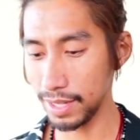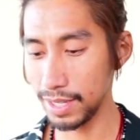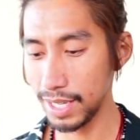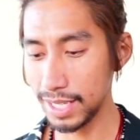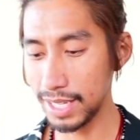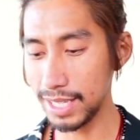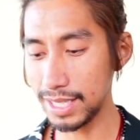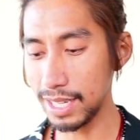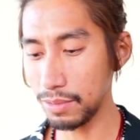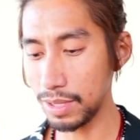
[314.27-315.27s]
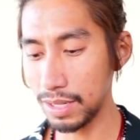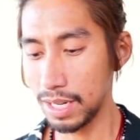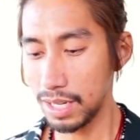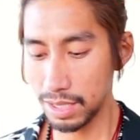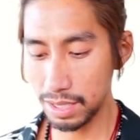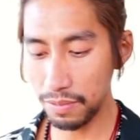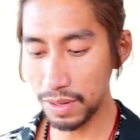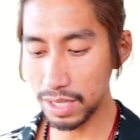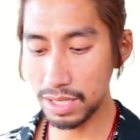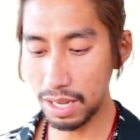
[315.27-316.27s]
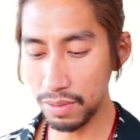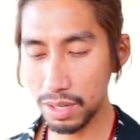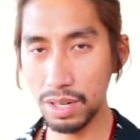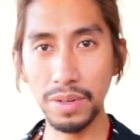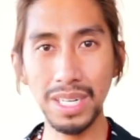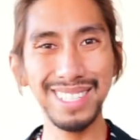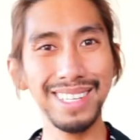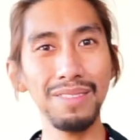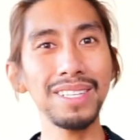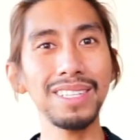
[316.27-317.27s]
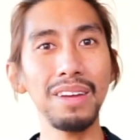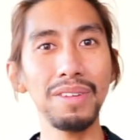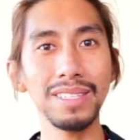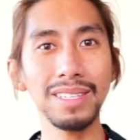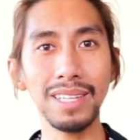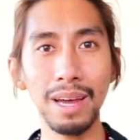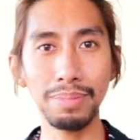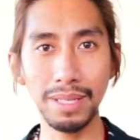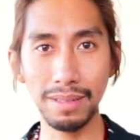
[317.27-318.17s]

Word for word: That's that one. Because I feel like the devil card over here is like, even the devil is not happy.